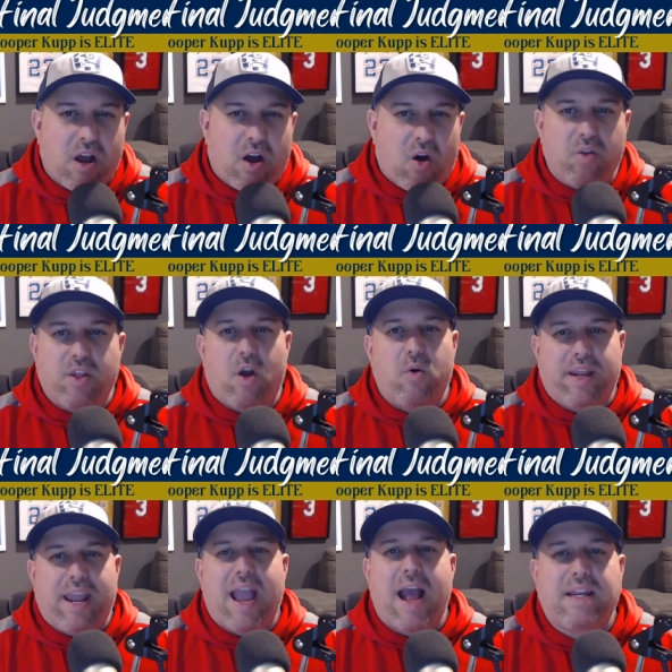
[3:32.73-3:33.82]
Although
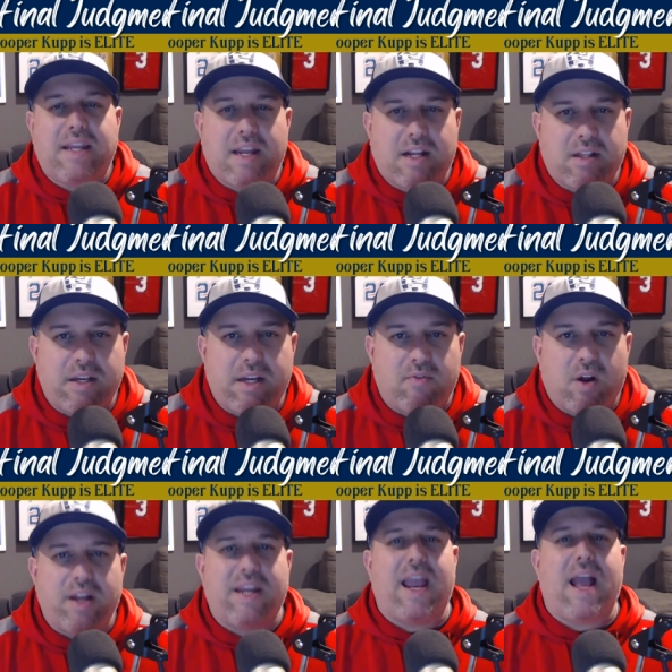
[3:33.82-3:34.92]
he had to get clean, right?
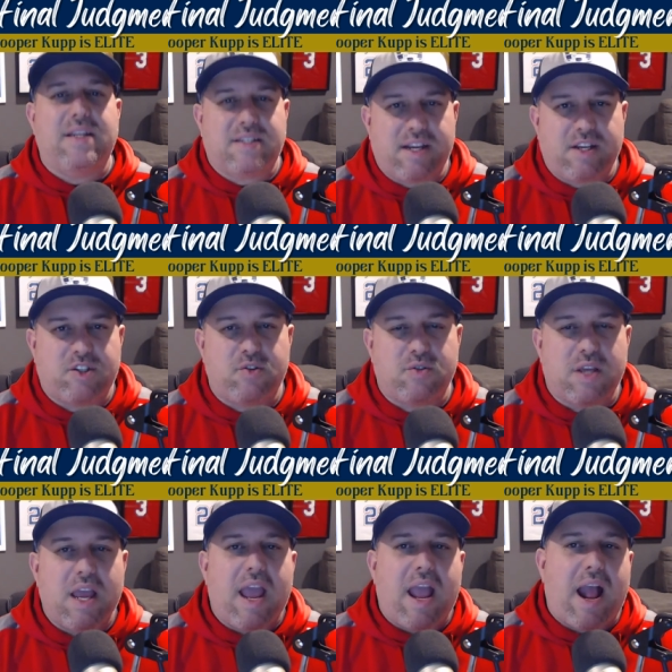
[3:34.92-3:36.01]
He had his issues
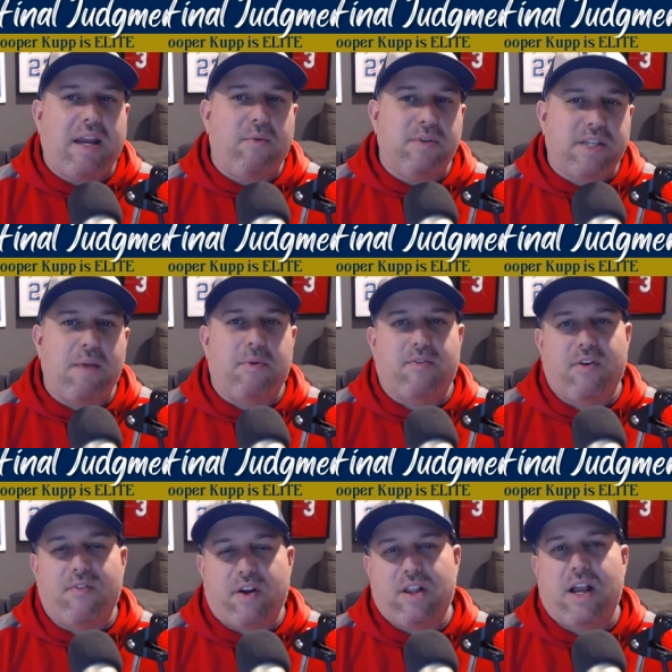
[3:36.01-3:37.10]
and he was able to
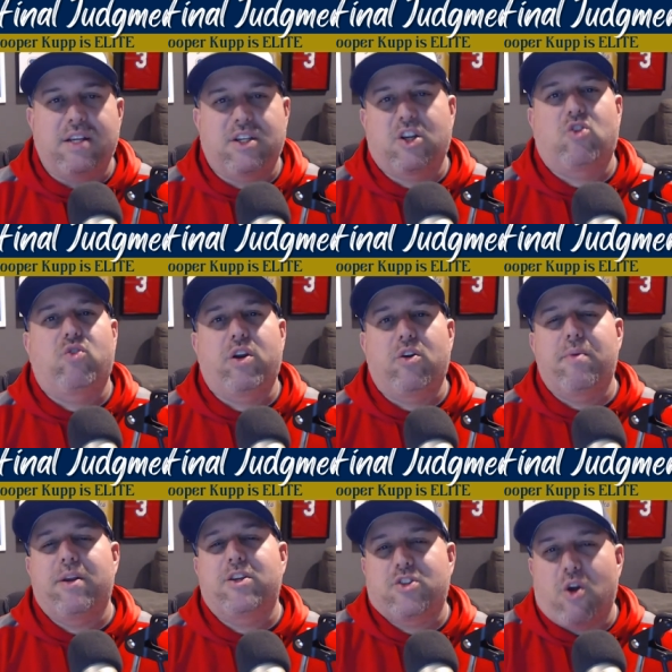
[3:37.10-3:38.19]
revitalize his career in
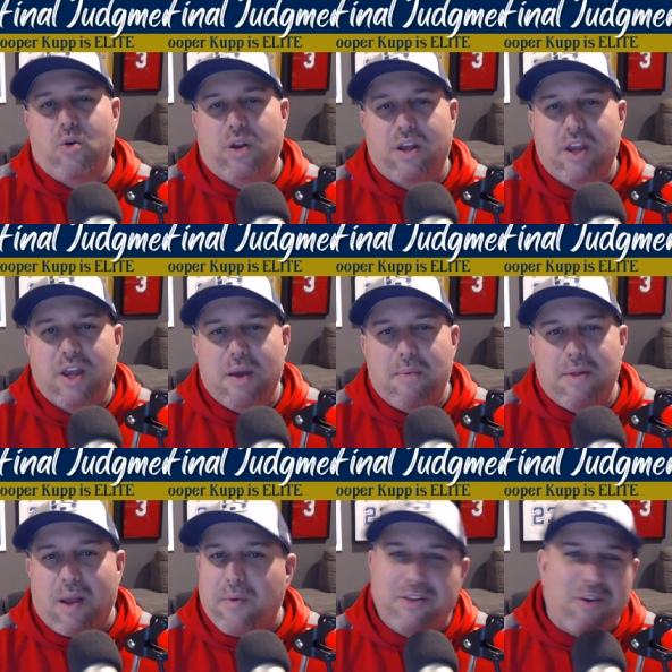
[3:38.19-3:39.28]
Minnesota. But
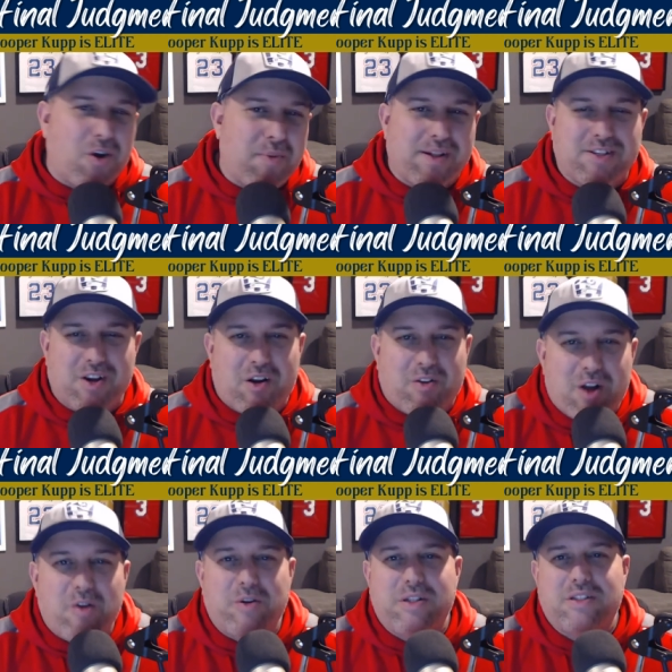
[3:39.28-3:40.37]
then we talk about Terrell
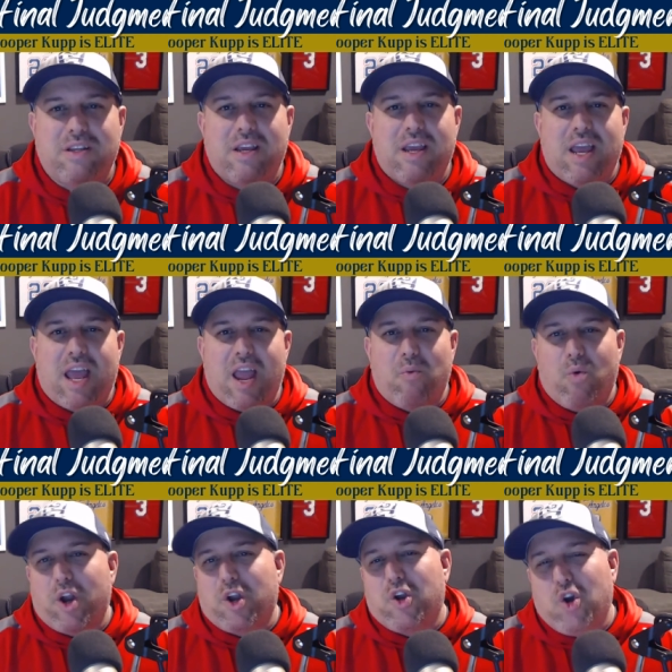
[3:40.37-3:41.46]
Owens and
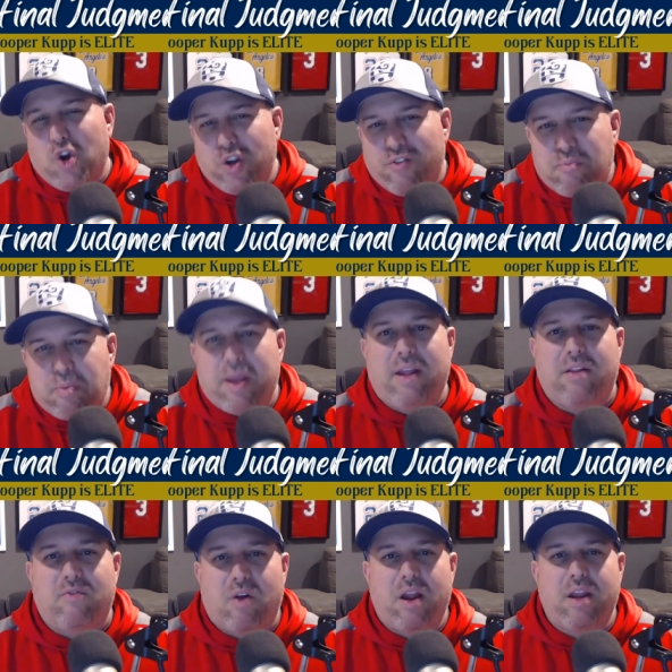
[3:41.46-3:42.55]
what could have been,
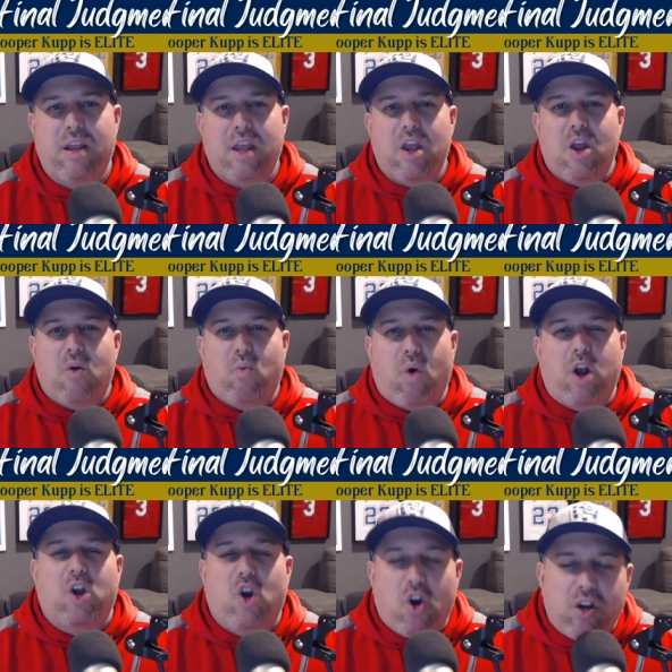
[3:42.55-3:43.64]
right? What
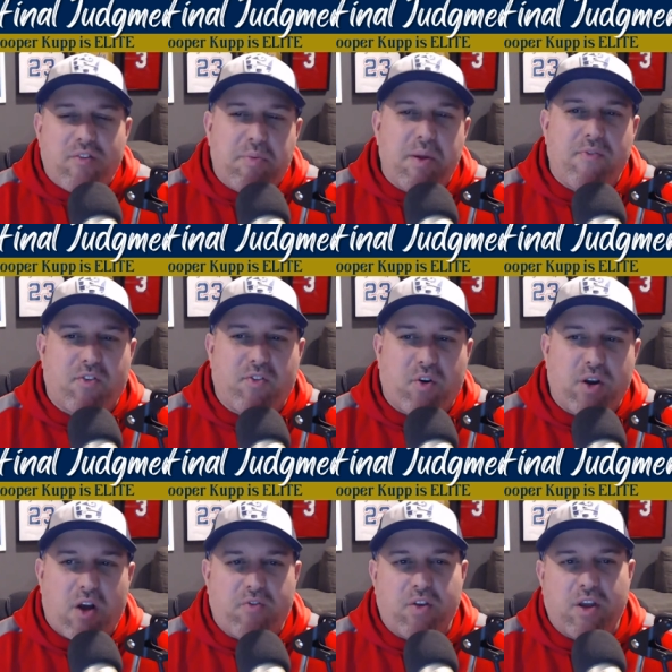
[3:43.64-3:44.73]
could have been for
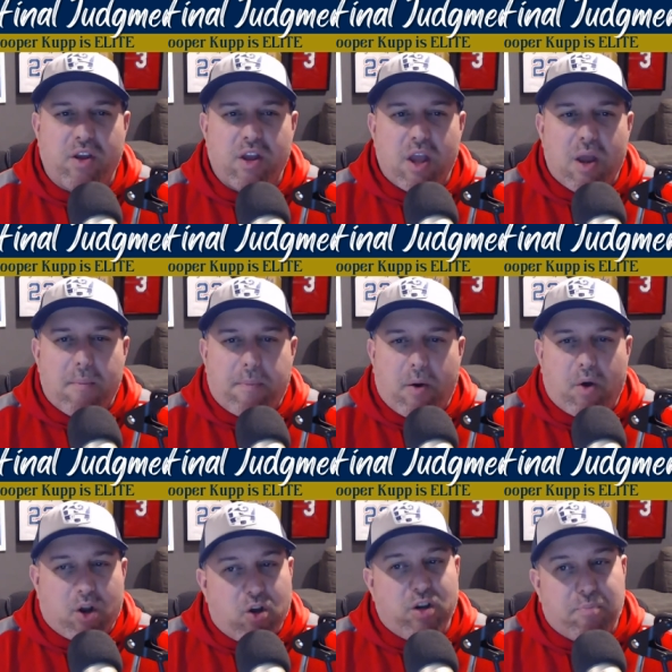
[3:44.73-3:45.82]
Philadelphia, but
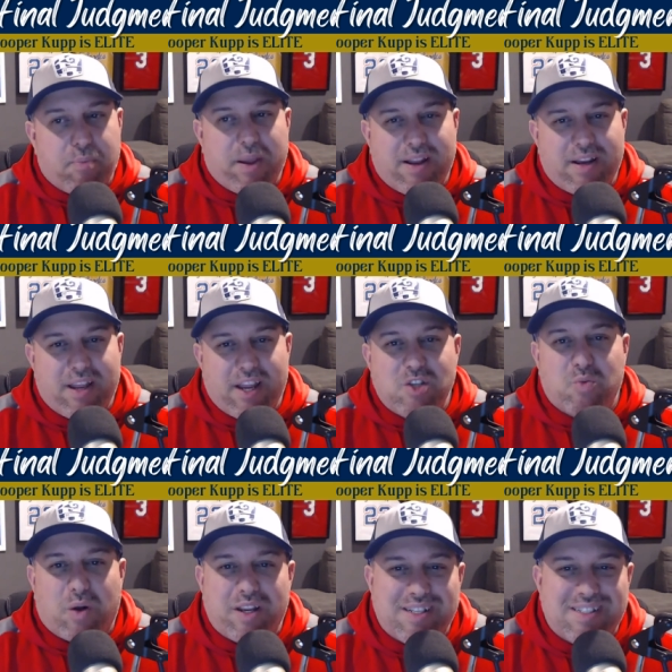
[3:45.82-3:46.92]
what could have been is
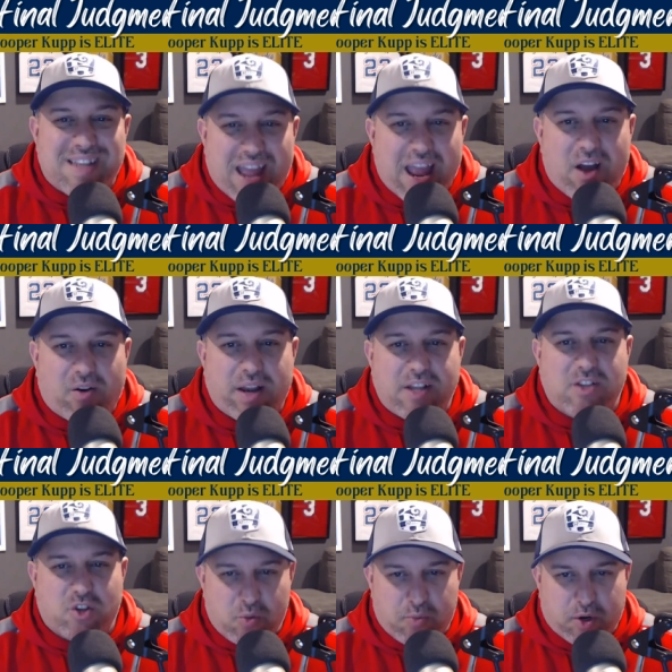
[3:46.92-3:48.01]
what is now, and that is
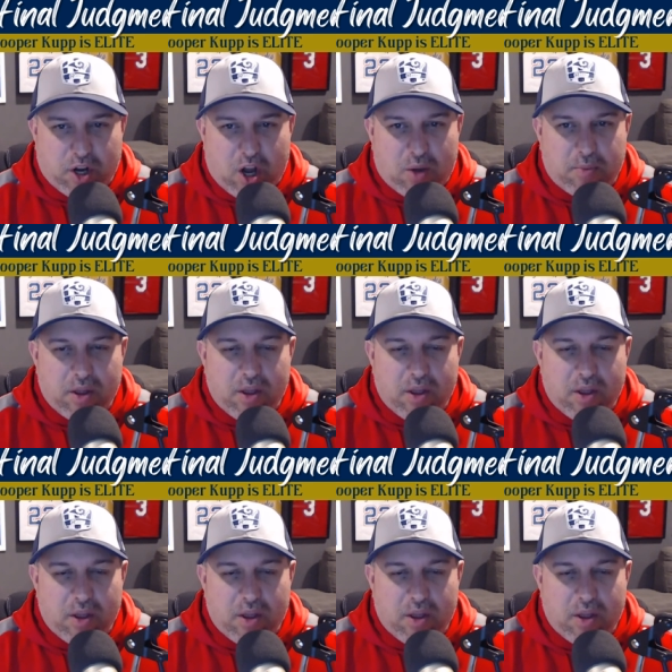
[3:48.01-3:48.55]
Cooper Kupp